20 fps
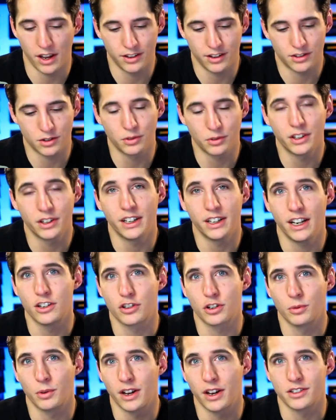It's only an
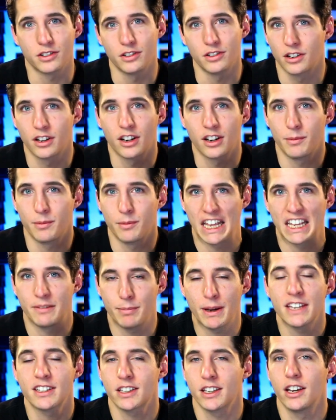inch away, so you're going to
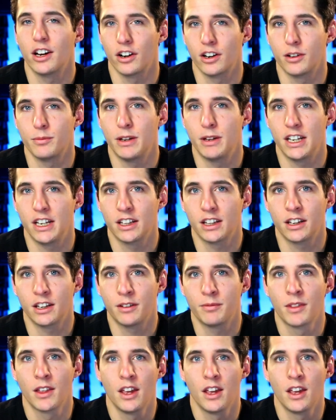basically hear it immediately.